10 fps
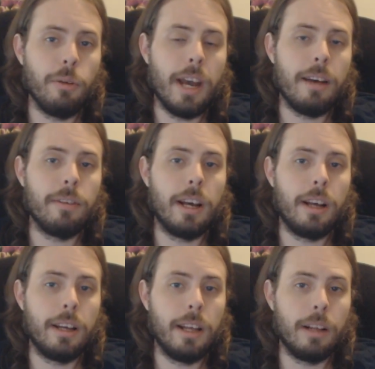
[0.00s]
have
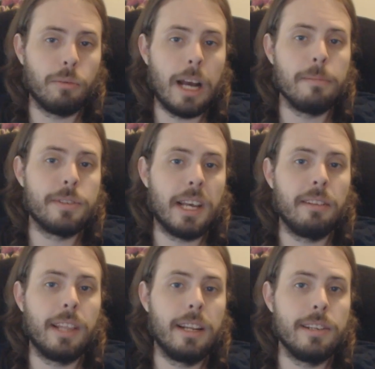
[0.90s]
a ROM
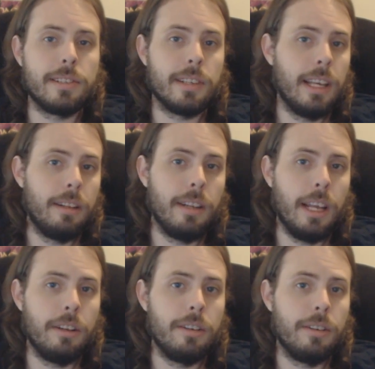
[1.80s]
set that is
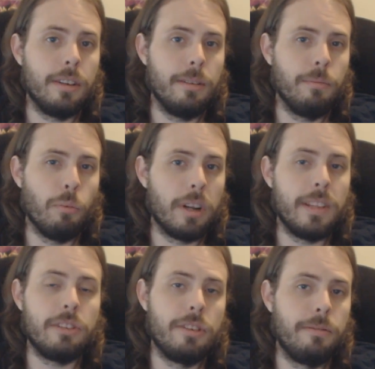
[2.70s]
in one of
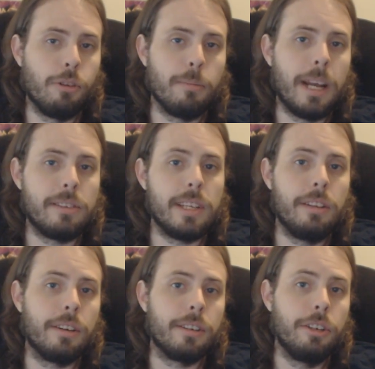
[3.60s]
these two formats,
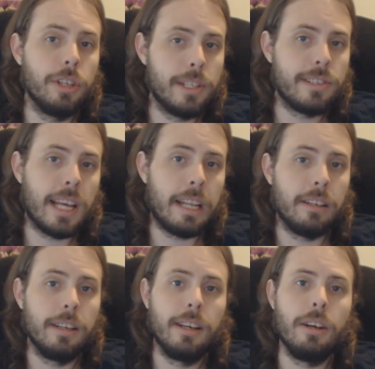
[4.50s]
either good
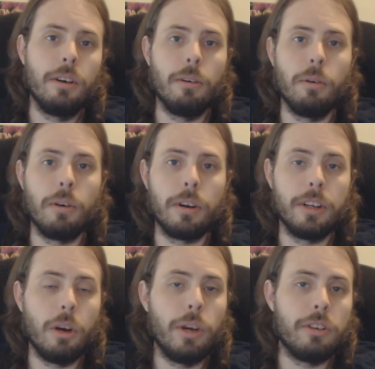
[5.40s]
set or
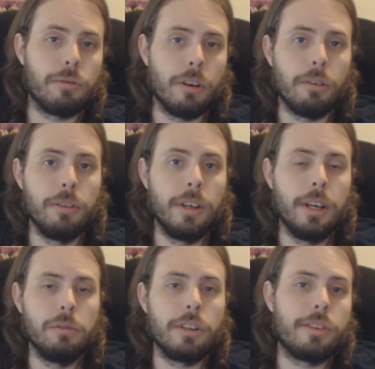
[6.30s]
no intro,
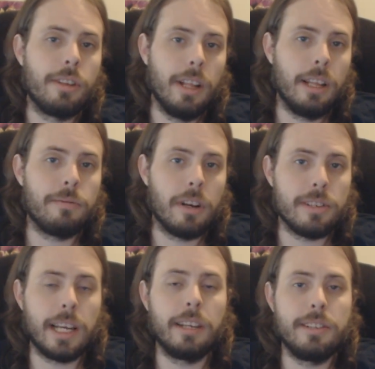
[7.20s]
which, as far
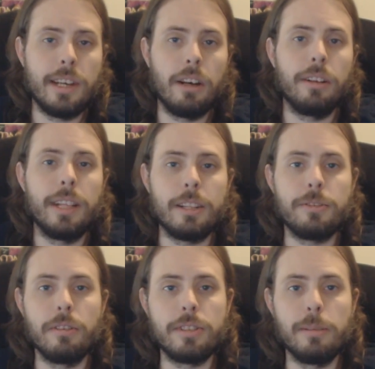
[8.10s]
as I can tell,
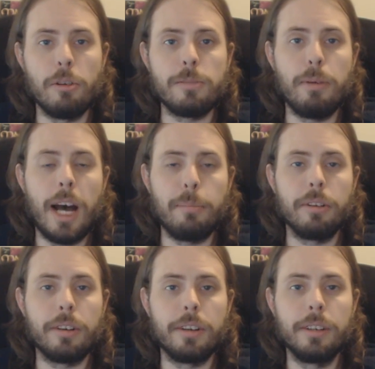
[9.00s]
those are the most
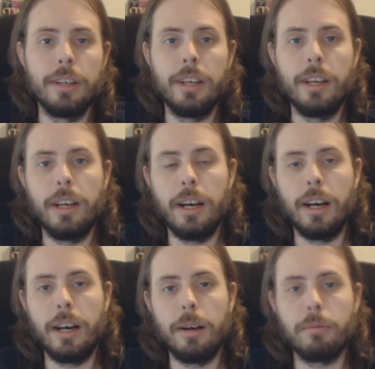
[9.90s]
popular
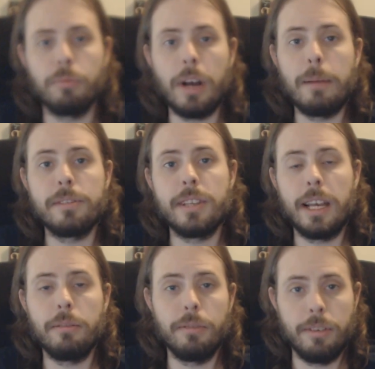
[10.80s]
ROM set